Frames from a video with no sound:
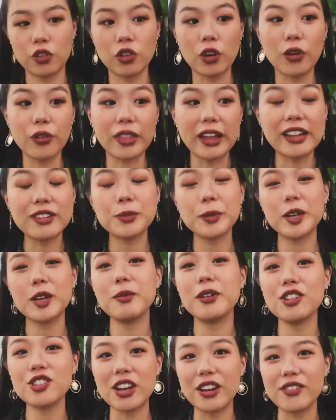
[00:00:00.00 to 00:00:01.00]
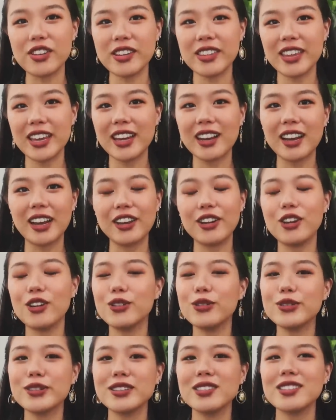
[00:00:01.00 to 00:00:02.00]
so that's pretty much everything. I
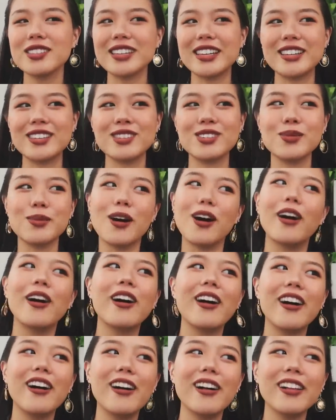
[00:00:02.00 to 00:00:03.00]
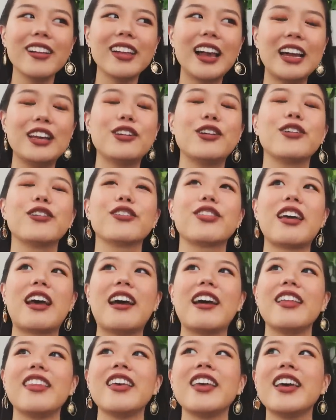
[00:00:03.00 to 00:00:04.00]
know it was a small haul. I know
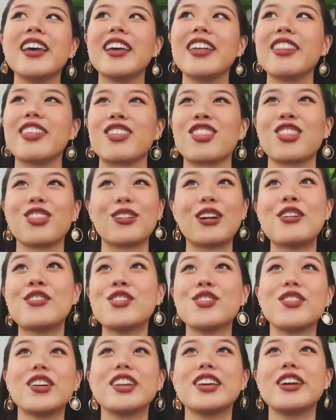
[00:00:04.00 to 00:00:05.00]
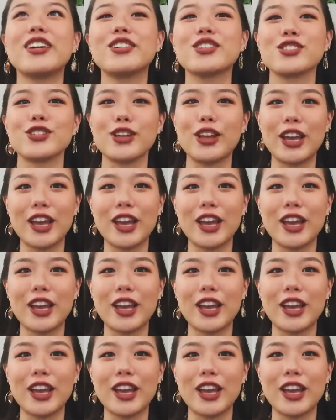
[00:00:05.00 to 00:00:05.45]
that the thrift videos are